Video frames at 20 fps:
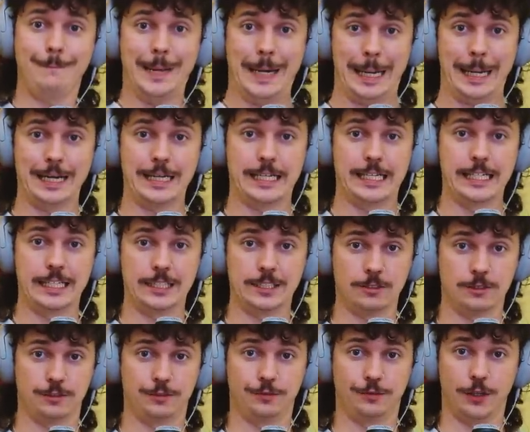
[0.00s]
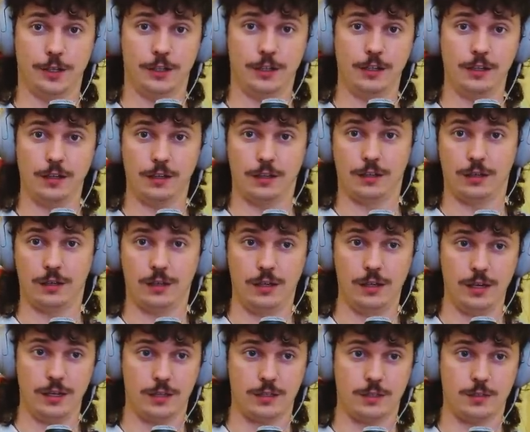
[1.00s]
I gotta get those fucking
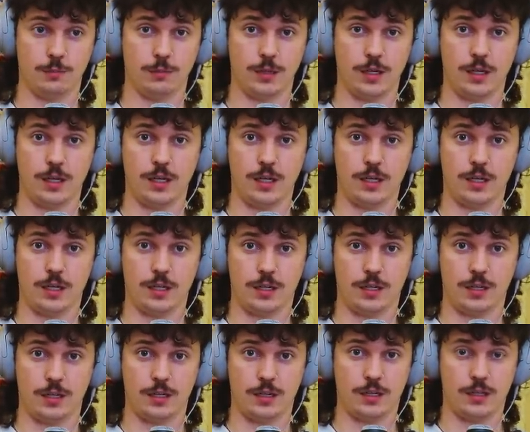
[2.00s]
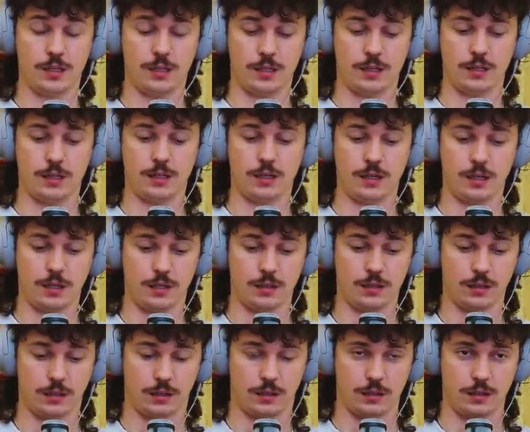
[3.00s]
clicks, bruh. I gotta get
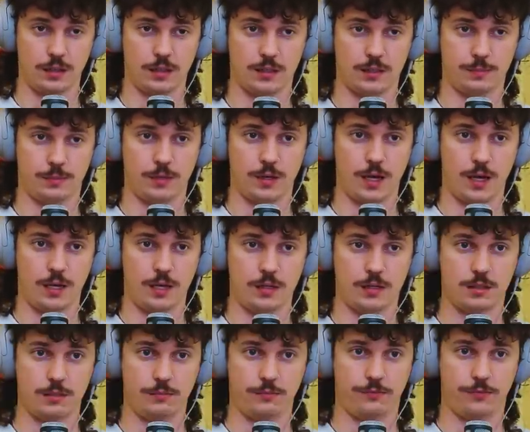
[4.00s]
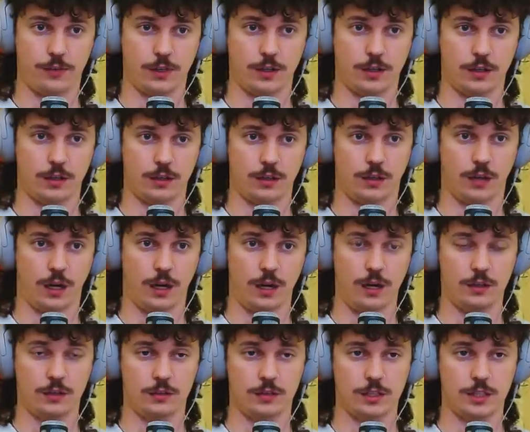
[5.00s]
the clicks, bruh. I need some fucking
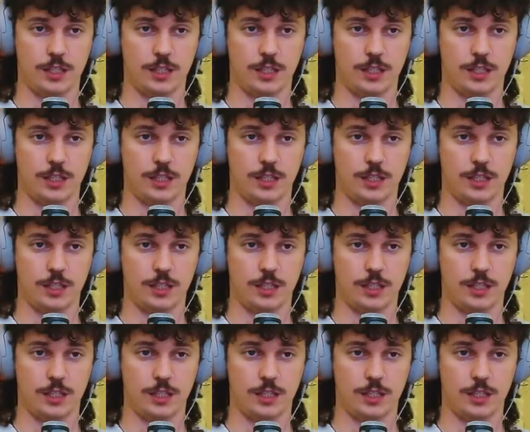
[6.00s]
title